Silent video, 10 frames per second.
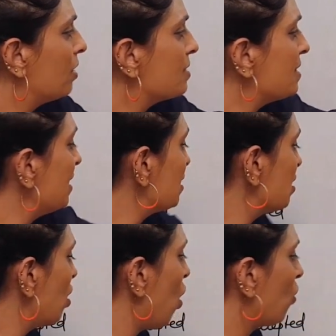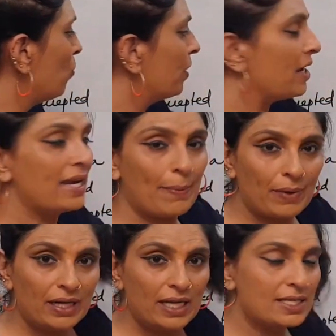seasonal or working
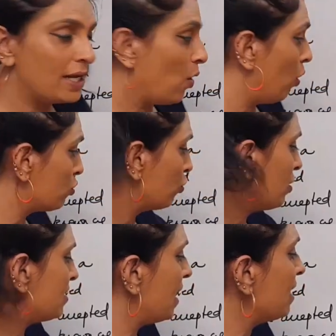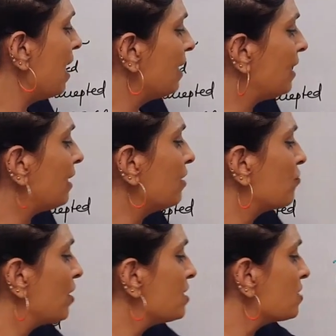capital needs, and also you're saying that it
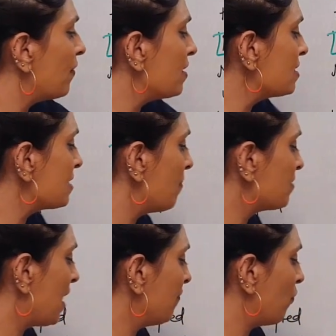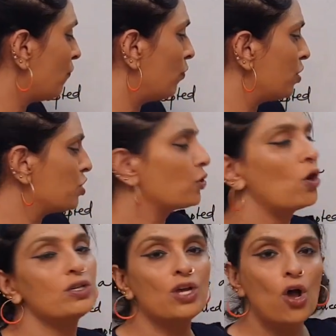raises funds sometime for flotation
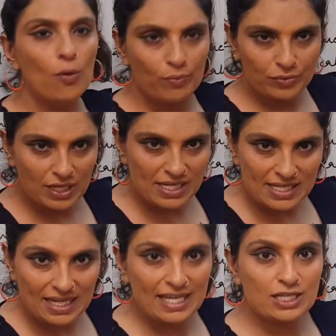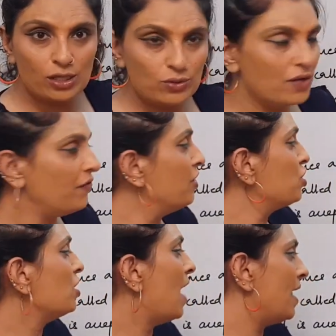cost. This is an exclusive
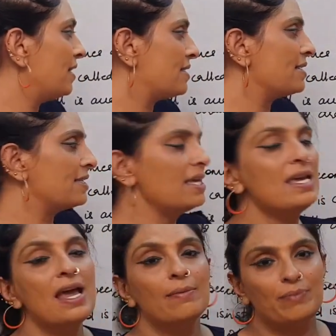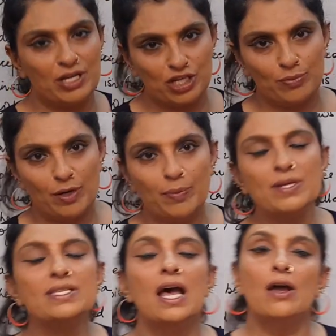feature and this is the major
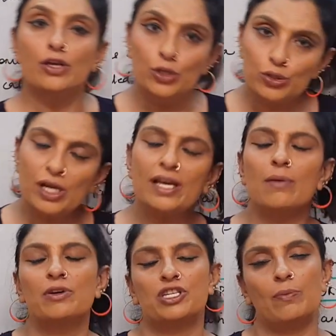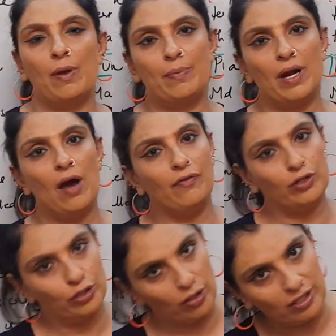purpose. Usually commercial paper are for
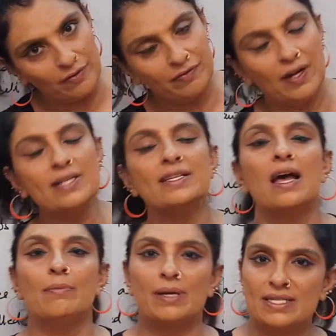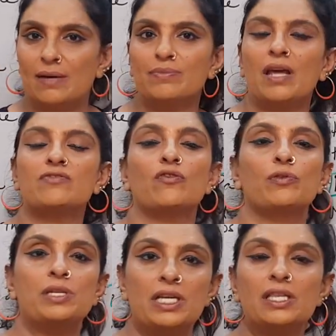short-term funds, but sometimes for
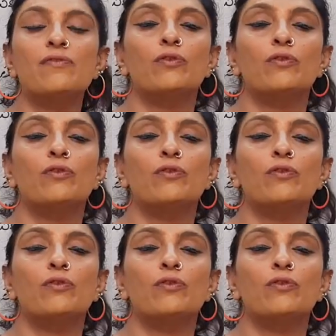meeting the